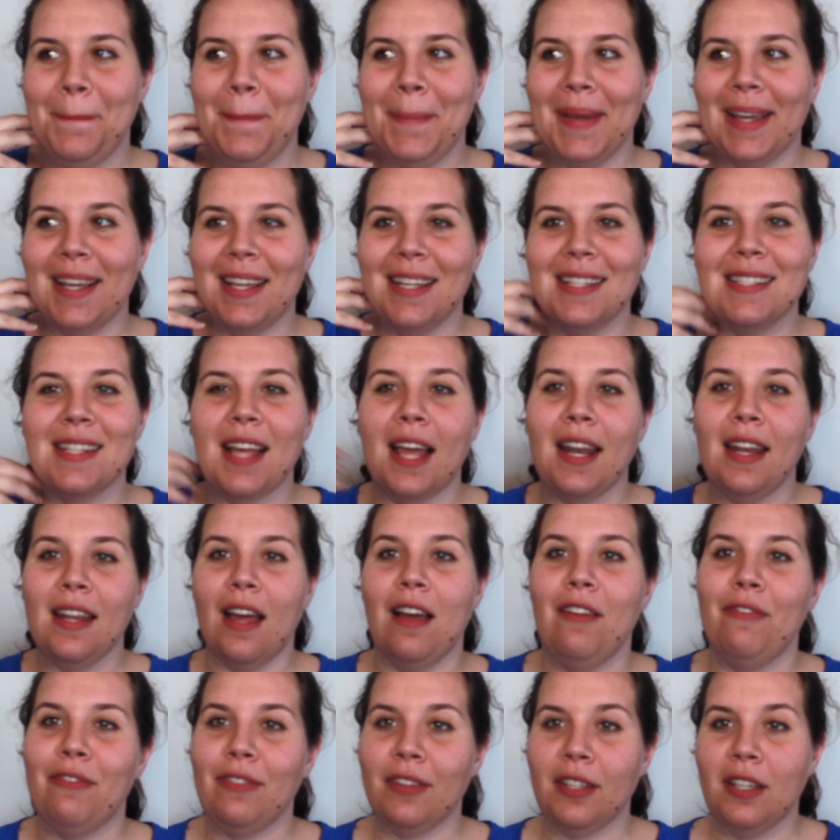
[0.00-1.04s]
because I
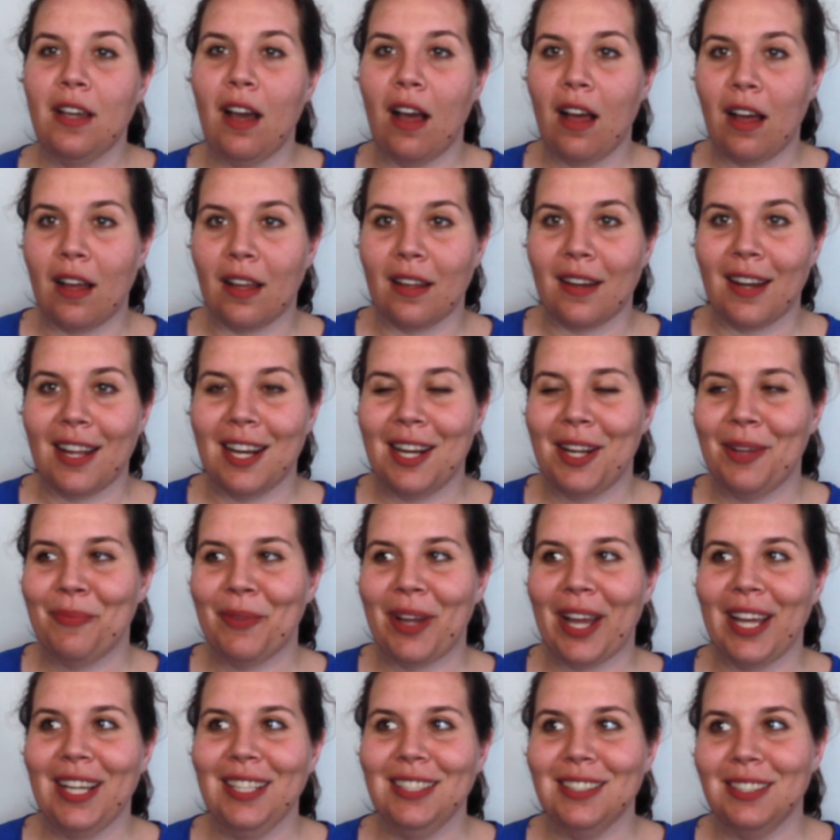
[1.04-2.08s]
love yarn, and
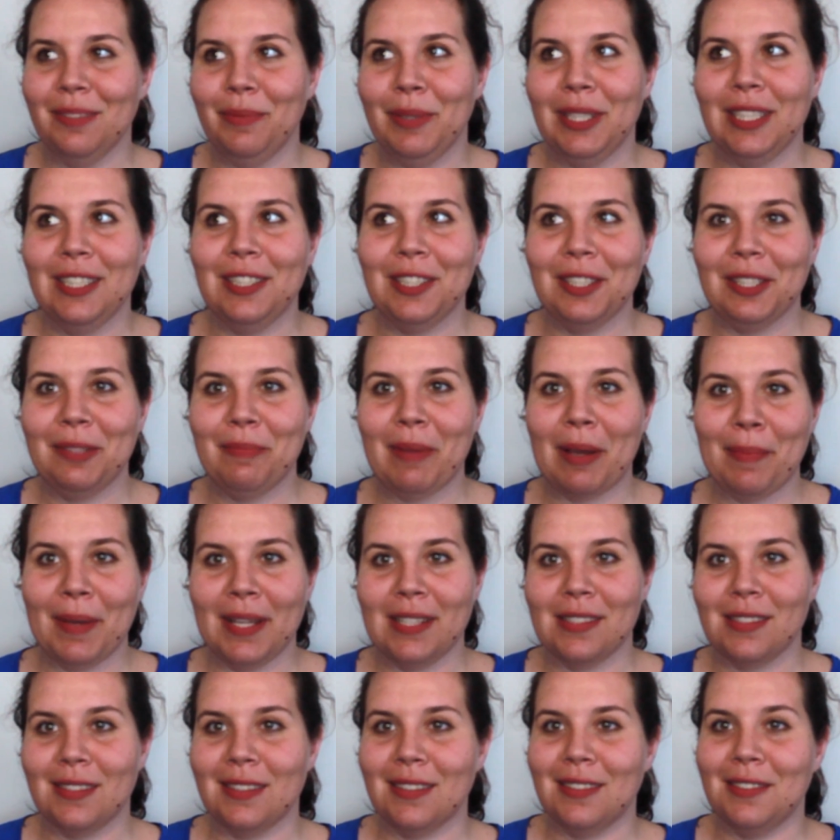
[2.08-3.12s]
I'm going to be doing my
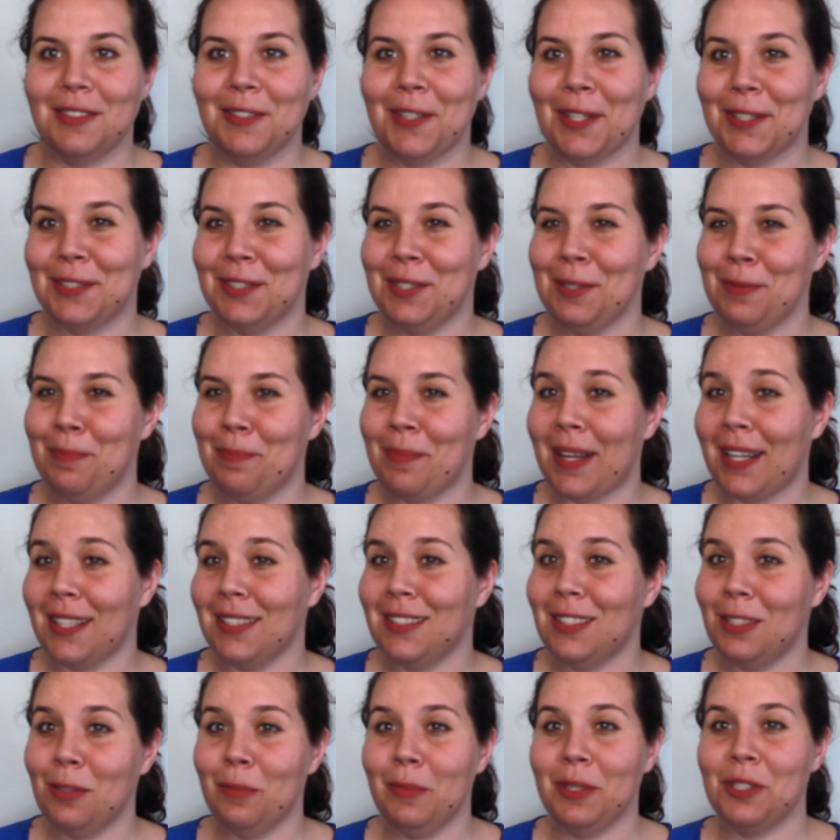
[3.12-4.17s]
best not to
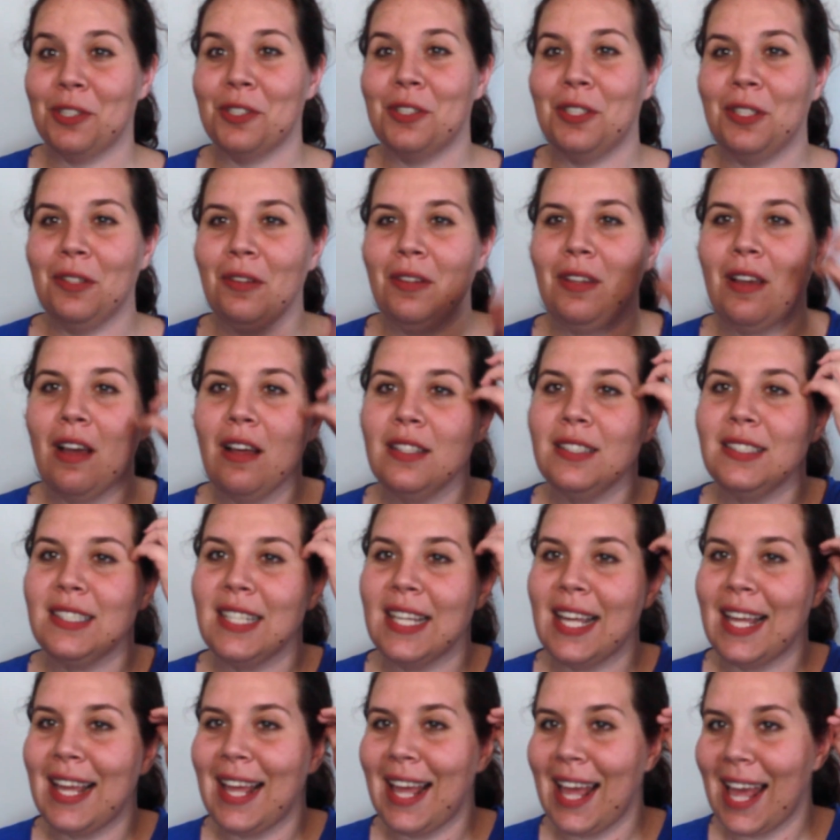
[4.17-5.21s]
buy too much new yarns
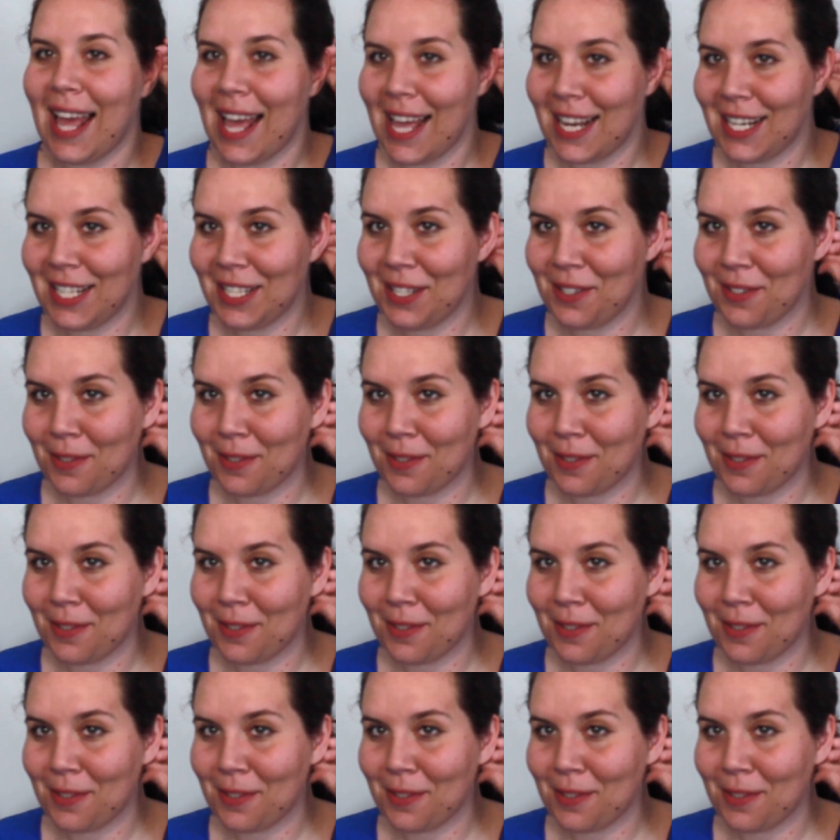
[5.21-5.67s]
and